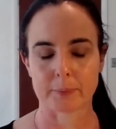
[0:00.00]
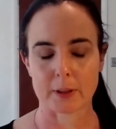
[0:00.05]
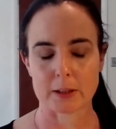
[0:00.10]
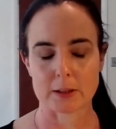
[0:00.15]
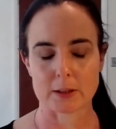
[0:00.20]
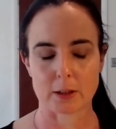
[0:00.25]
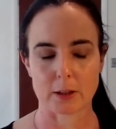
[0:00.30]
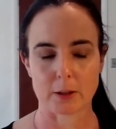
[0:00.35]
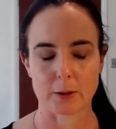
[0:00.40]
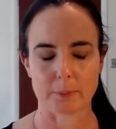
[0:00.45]

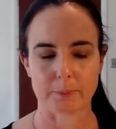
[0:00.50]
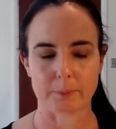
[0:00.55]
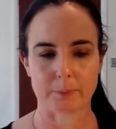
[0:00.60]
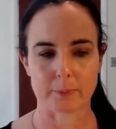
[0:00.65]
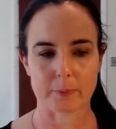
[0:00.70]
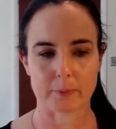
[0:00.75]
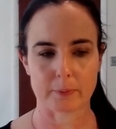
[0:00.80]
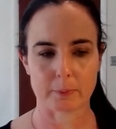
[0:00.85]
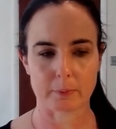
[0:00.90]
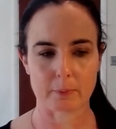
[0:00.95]
So
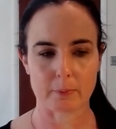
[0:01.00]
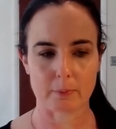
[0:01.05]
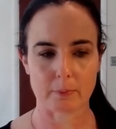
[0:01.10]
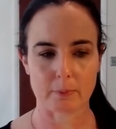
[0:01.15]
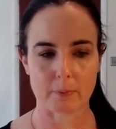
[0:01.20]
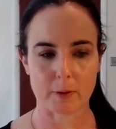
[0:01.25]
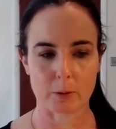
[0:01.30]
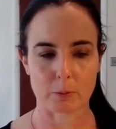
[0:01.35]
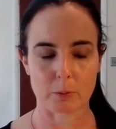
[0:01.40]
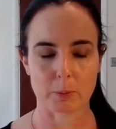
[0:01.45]

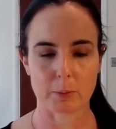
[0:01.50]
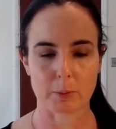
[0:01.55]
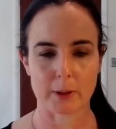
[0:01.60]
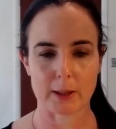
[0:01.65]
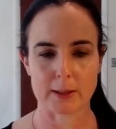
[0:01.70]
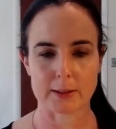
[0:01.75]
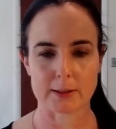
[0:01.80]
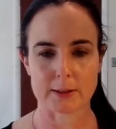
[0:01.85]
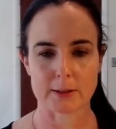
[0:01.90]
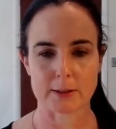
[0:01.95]
what we're
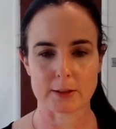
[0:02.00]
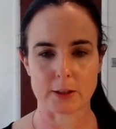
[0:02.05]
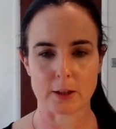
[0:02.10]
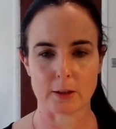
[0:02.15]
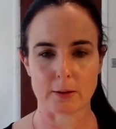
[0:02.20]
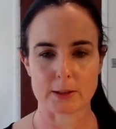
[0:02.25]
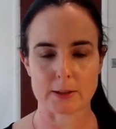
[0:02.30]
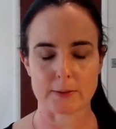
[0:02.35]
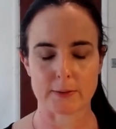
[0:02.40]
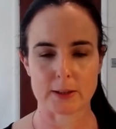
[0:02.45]
going to do
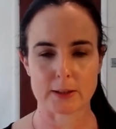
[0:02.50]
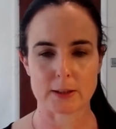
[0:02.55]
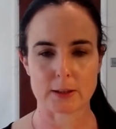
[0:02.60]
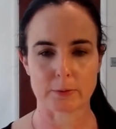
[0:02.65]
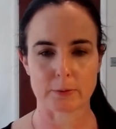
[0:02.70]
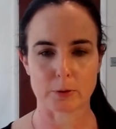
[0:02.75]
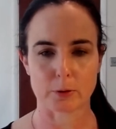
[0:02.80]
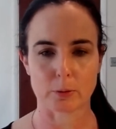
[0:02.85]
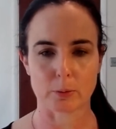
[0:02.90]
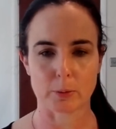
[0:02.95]
is, first
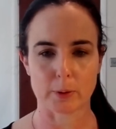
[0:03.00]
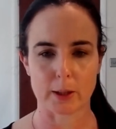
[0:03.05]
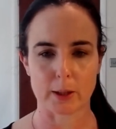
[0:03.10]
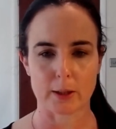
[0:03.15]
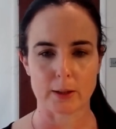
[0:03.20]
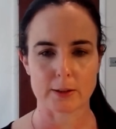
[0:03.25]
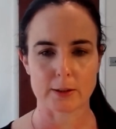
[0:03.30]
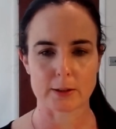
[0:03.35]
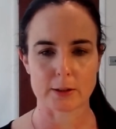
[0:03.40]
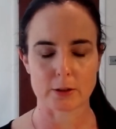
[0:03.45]
of all, we're
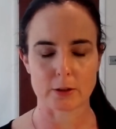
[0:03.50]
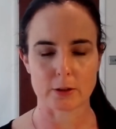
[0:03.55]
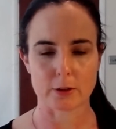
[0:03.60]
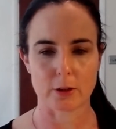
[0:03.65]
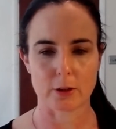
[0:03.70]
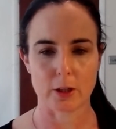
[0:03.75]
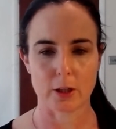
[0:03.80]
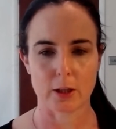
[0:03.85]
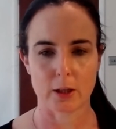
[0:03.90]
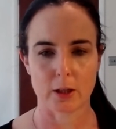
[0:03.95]
going to
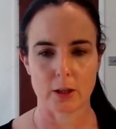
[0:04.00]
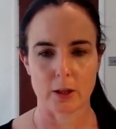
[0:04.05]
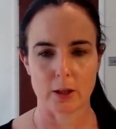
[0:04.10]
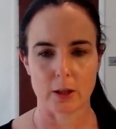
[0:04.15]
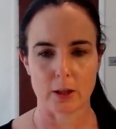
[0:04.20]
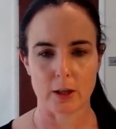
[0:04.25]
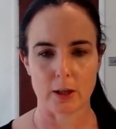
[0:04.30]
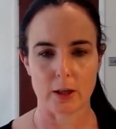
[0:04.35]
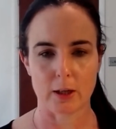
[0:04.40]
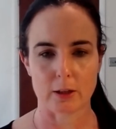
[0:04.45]

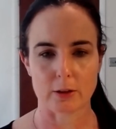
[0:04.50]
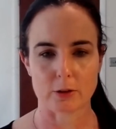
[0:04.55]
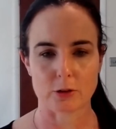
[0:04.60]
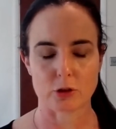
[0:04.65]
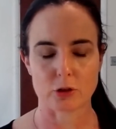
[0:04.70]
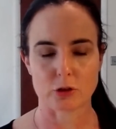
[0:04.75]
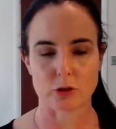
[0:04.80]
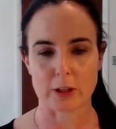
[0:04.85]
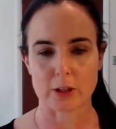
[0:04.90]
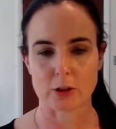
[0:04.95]

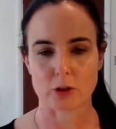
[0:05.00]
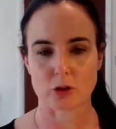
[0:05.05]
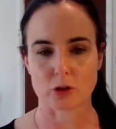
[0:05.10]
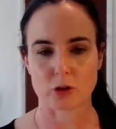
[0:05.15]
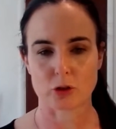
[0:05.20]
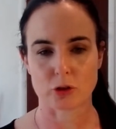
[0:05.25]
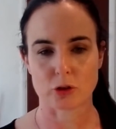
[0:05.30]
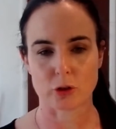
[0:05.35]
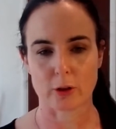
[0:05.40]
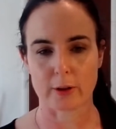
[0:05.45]

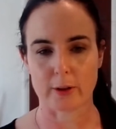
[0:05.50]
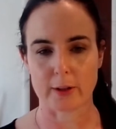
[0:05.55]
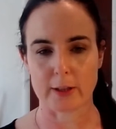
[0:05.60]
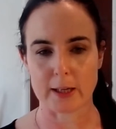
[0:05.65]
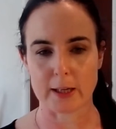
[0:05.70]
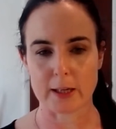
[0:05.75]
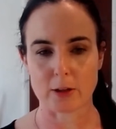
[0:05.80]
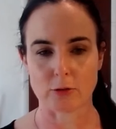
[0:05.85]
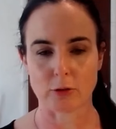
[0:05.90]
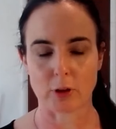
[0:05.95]
stretch
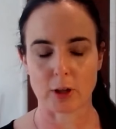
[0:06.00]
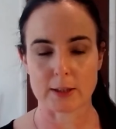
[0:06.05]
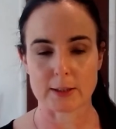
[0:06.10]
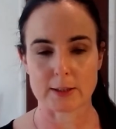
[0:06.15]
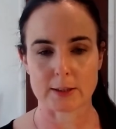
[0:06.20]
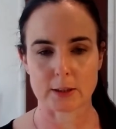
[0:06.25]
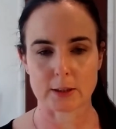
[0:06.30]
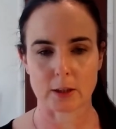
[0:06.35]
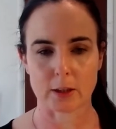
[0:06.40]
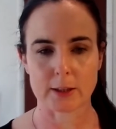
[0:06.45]
the right
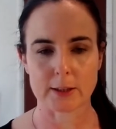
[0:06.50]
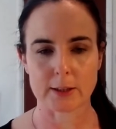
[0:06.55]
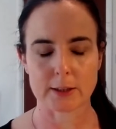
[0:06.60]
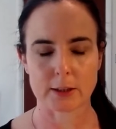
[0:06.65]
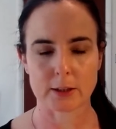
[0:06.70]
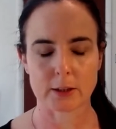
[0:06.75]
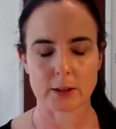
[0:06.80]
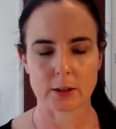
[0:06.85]
side.